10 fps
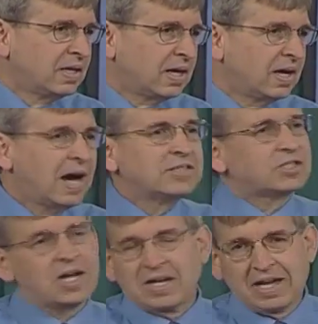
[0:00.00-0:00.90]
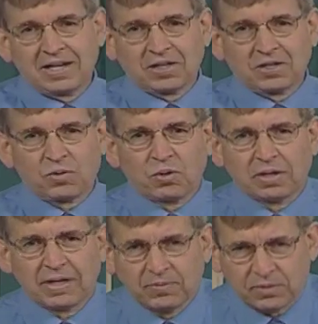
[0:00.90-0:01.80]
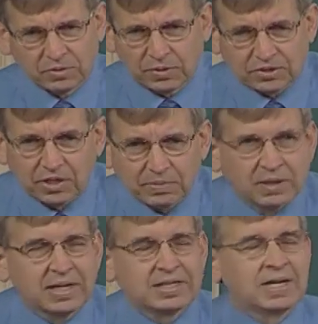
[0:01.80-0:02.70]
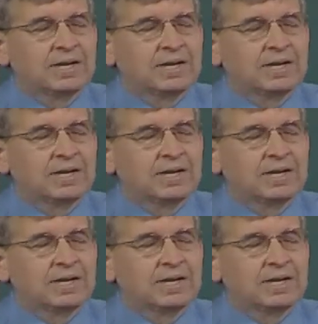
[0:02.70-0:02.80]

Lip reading: Einstein had a quote on that, went something like,